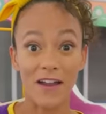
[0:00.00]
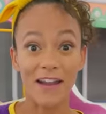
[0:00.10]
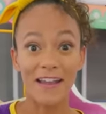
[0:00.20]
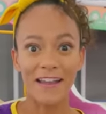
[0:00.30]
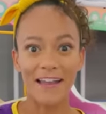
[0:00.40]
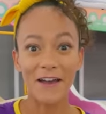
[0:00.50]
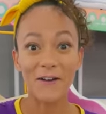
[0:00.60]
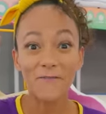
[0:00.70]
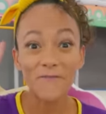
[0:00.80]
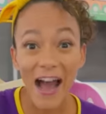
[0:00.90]

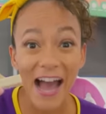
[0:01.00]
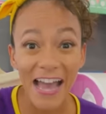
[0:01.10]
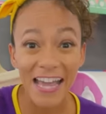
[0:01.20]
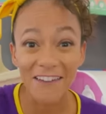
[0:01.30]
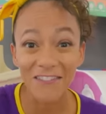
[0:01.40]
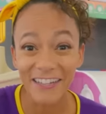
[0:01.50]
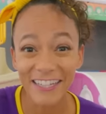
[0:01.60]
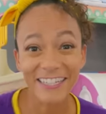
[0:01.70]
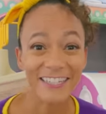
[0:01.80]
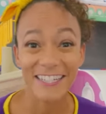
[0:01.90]
five.
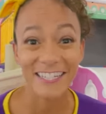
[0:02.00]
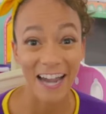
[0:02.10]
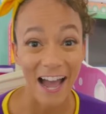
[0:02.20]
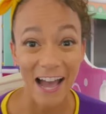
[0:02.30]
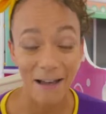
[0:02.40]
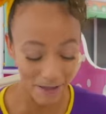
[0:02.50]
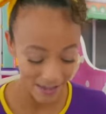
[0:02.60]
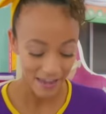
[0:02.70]
Good job.